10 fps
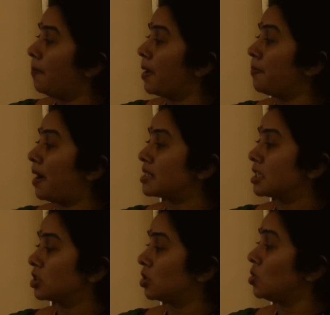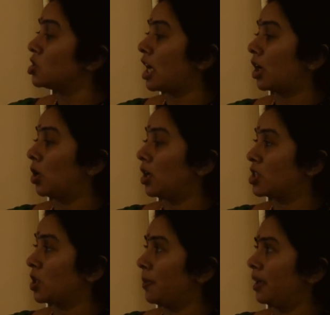by passing through charcoal
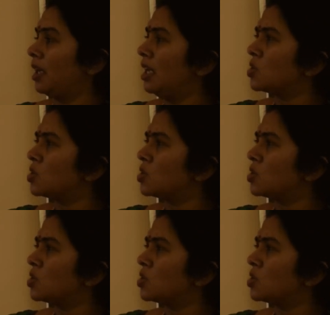adsorbent.